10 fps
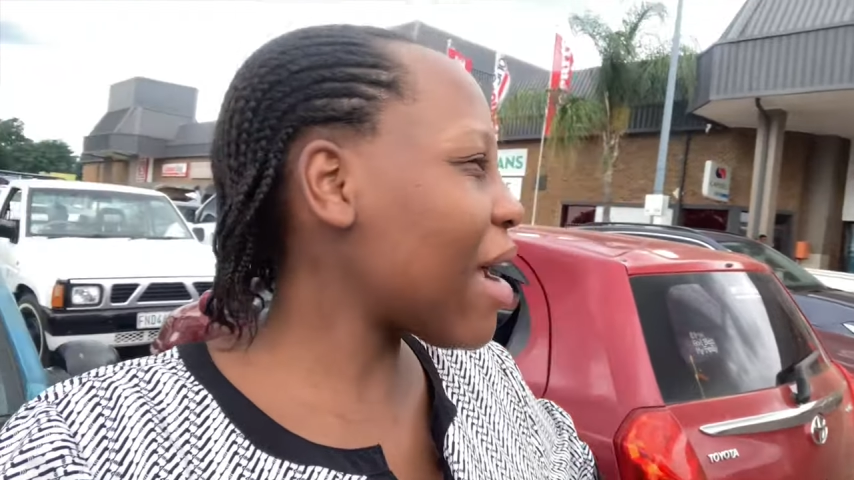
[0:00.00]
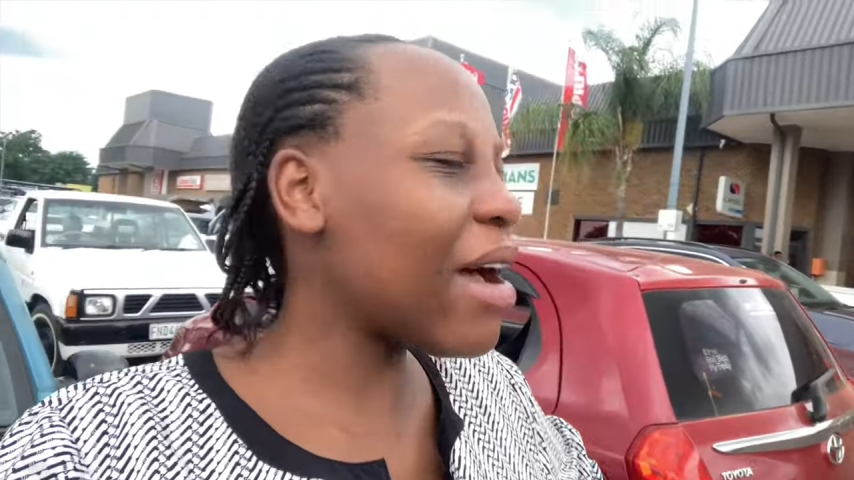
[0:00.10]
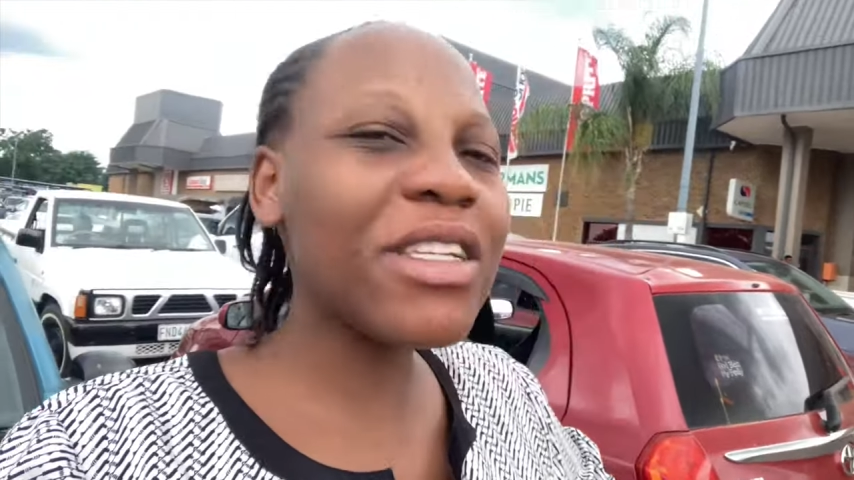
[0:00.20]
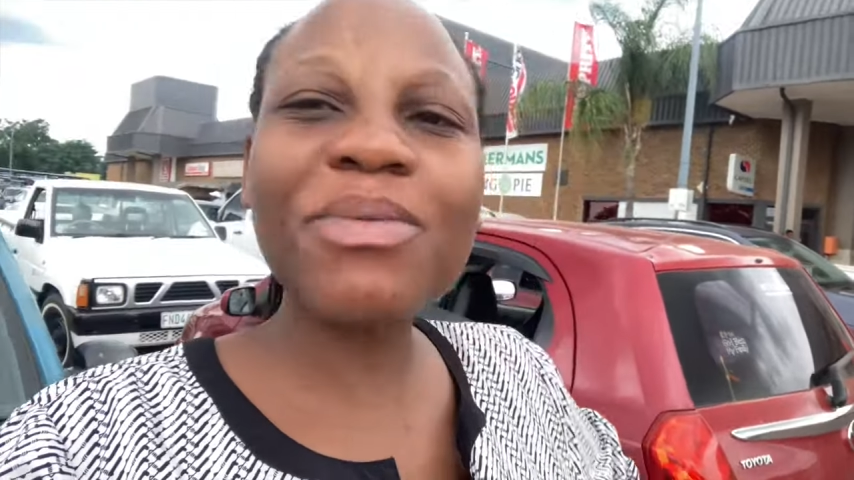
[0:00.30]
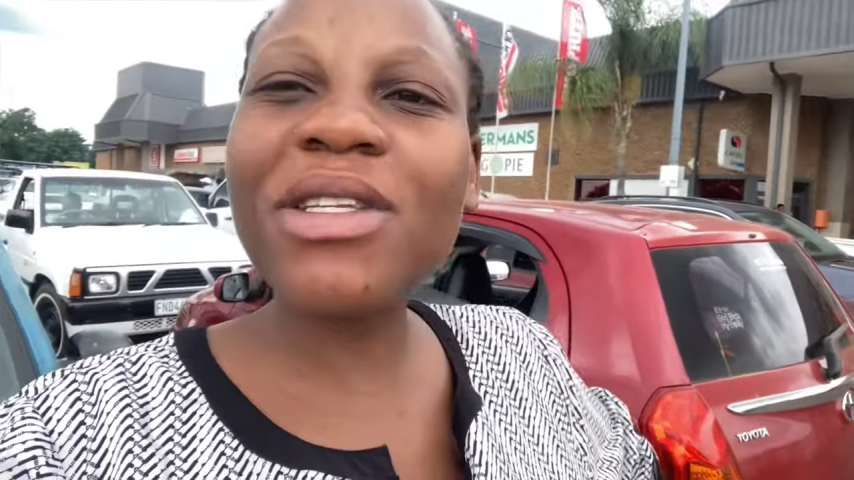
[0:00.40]
my
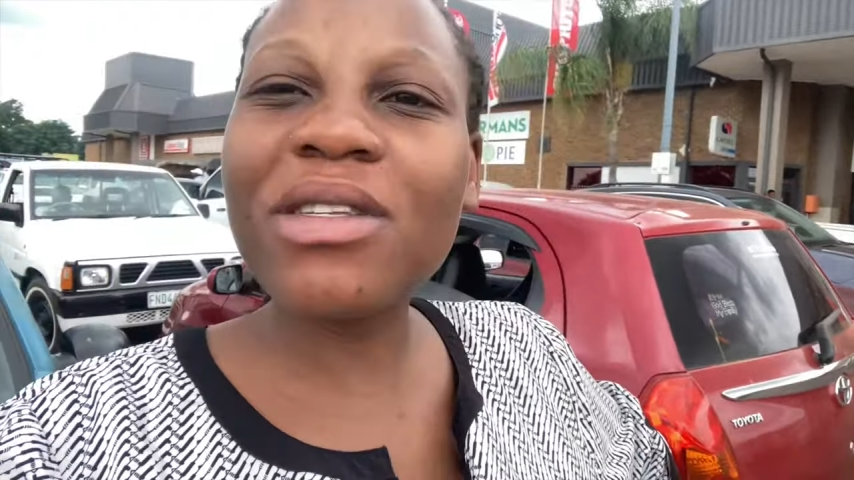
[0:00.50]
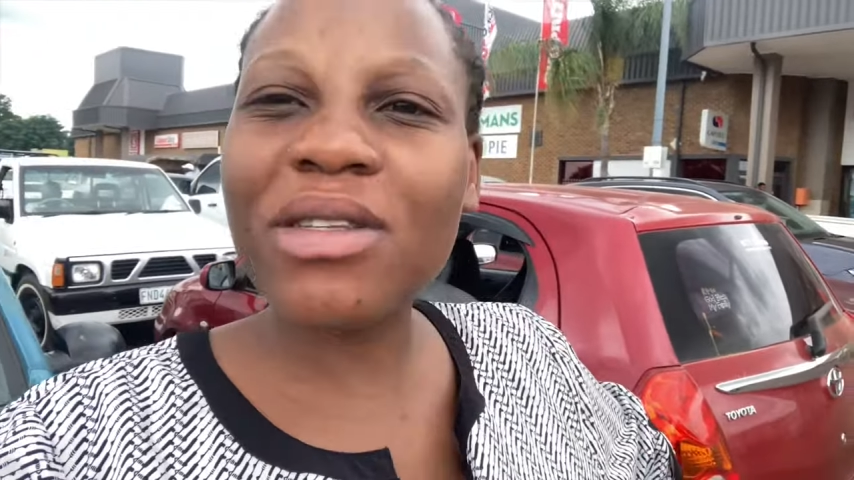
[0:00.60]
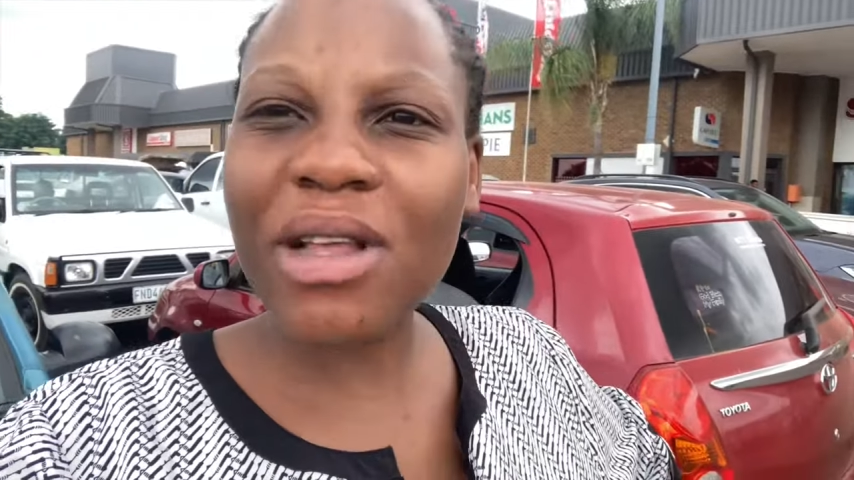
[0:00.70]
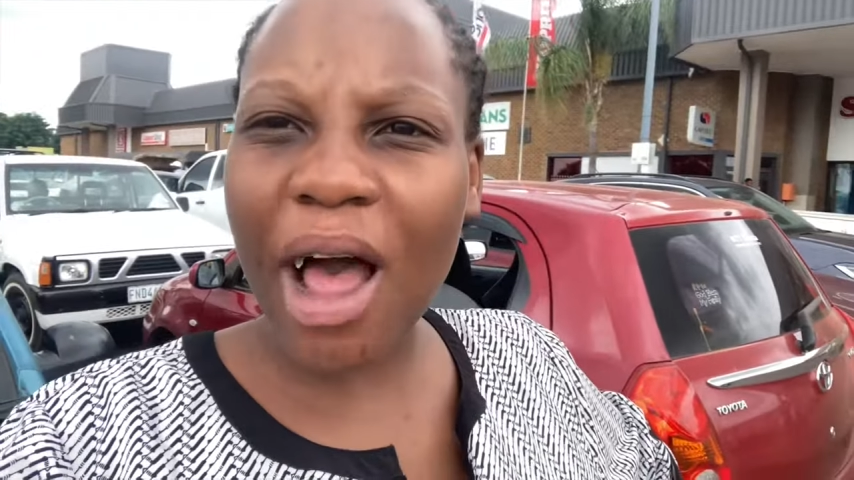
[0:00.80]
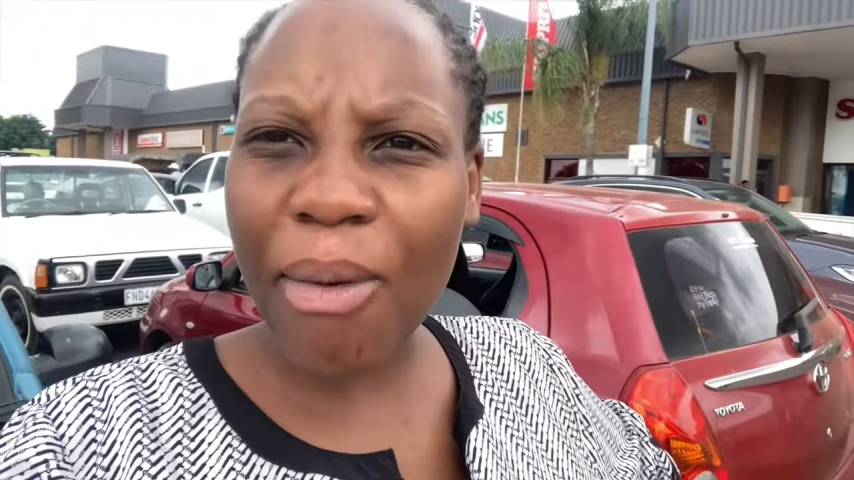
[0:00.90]
husband's
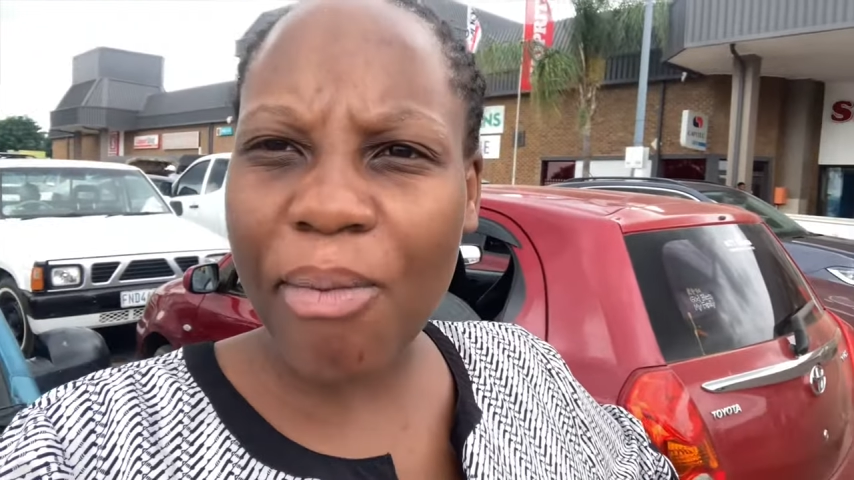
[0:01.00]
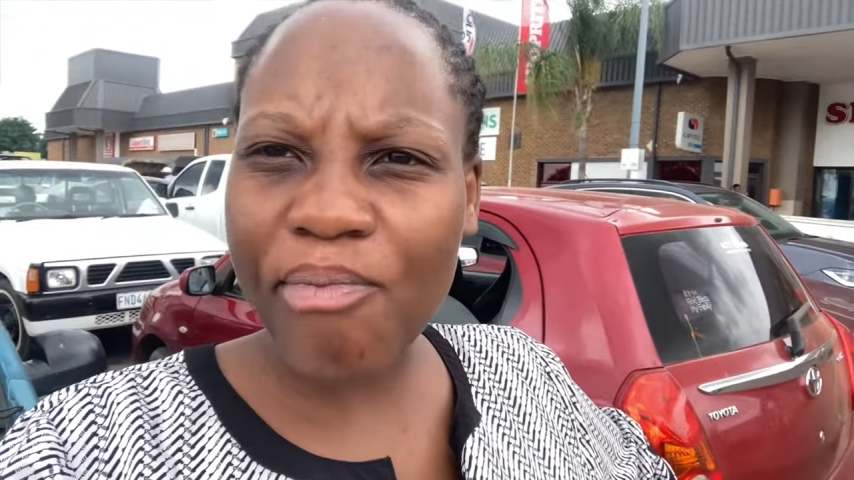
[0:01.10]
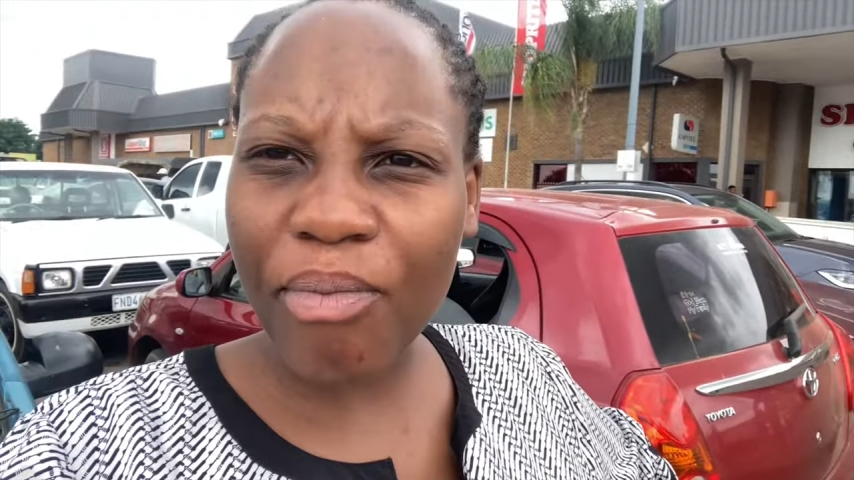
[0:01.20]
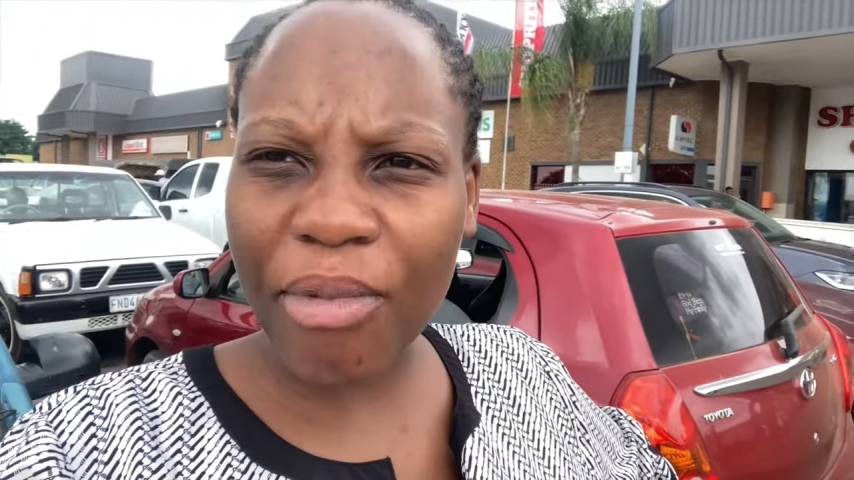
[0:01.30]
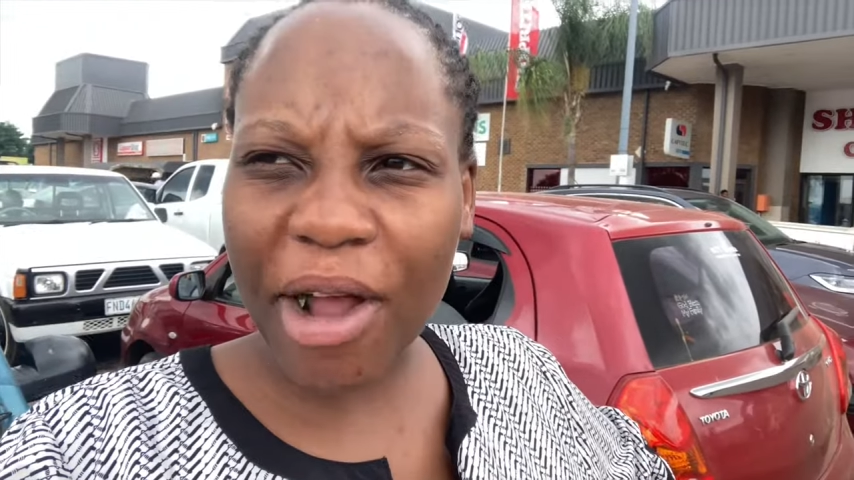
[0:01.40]

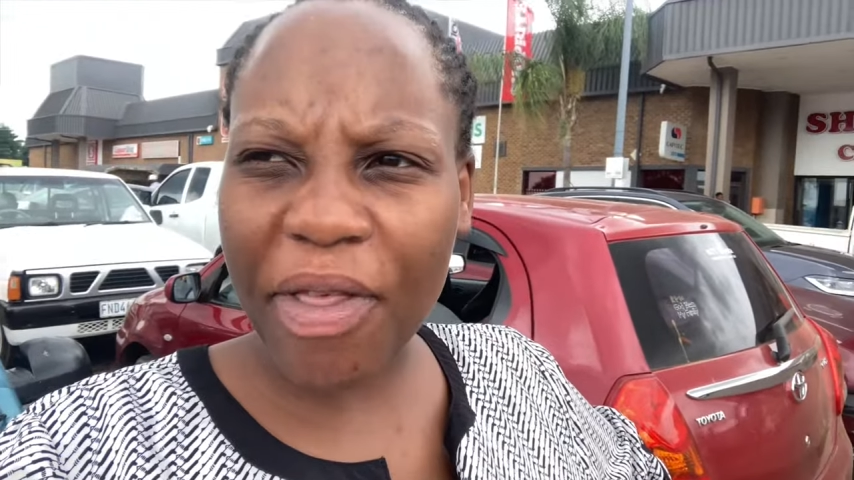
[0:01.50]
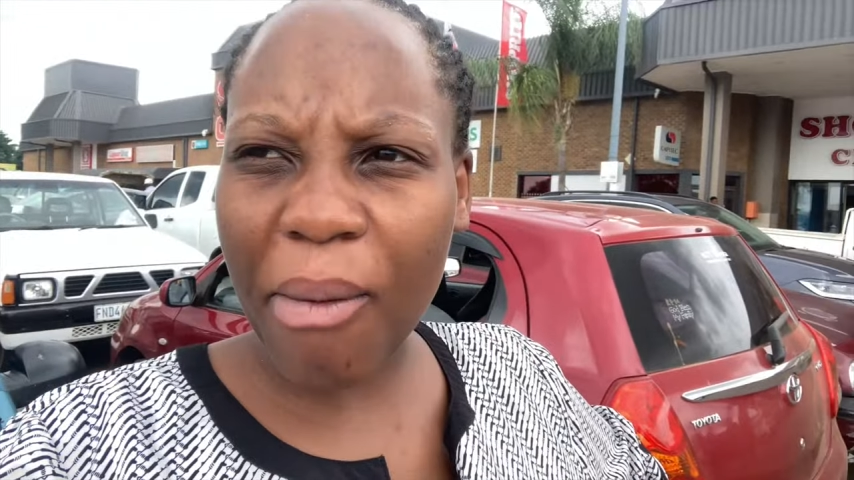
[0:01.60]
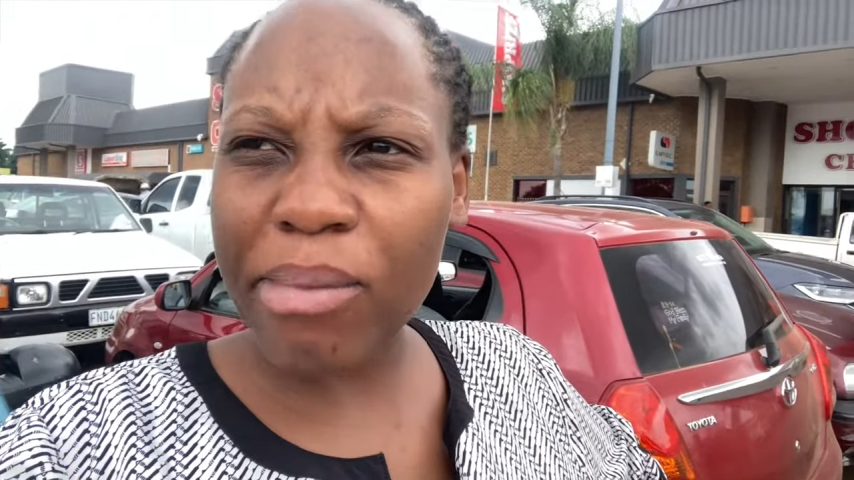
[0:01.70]
brother.